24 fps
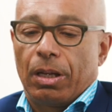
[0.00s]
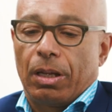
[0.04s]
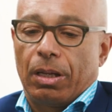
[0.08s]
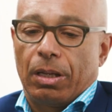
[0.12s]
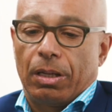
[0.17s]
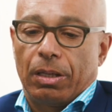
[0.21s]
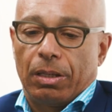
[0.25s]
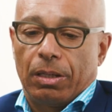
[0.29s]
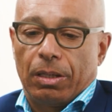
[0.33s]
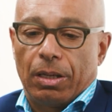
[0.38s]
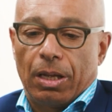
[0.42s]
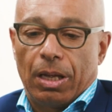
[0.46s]

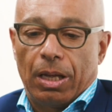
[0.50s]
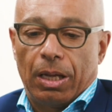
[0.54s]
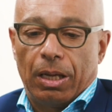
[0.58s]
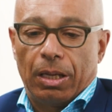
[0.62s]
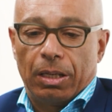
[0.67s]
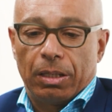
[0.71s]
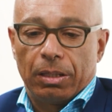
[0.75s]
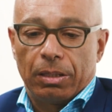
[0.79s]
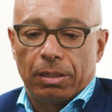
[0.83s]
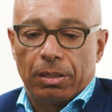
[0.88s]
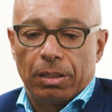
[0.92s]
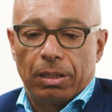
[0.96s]

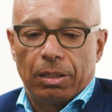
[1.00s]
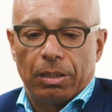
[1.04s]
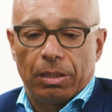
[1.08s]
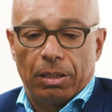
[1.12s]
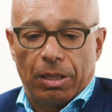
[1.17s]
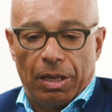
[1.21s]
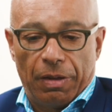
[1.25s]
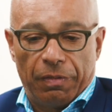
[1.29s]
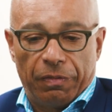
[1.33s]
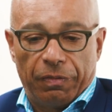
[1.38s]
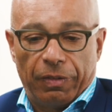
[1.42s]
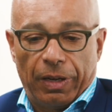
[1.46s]
and
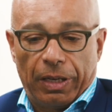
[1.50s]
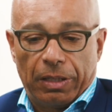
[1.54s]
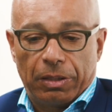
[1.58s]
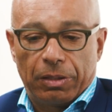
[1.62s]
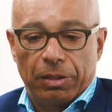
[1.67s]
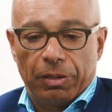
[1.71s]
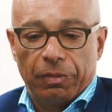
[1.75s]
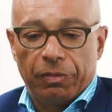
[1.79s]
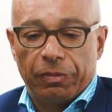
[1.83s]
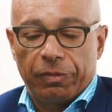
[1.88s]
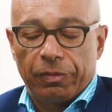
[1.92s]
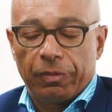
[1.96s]

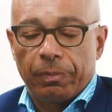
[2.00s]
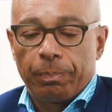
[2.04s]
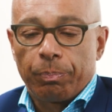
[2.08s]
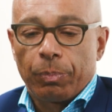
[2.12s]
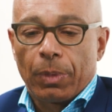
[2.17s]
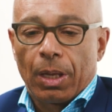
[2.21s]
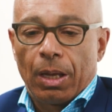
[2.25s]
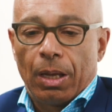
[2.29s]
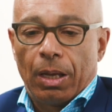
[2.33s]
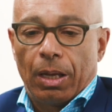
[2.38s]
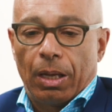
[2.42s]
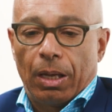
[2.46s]
effective.
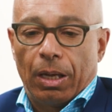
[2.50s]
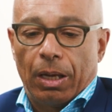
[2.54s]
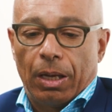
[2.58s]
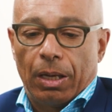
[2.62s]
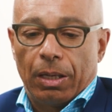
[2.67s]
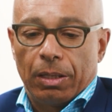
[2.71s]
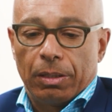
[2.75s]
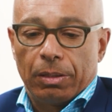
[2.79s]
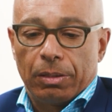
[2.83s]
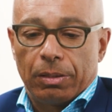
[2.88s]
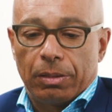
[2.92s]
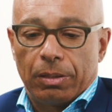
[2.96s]

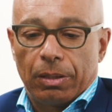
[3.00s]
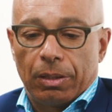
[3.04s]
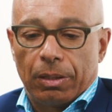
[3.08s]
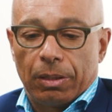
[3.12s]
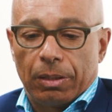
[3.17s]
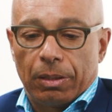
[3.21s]
And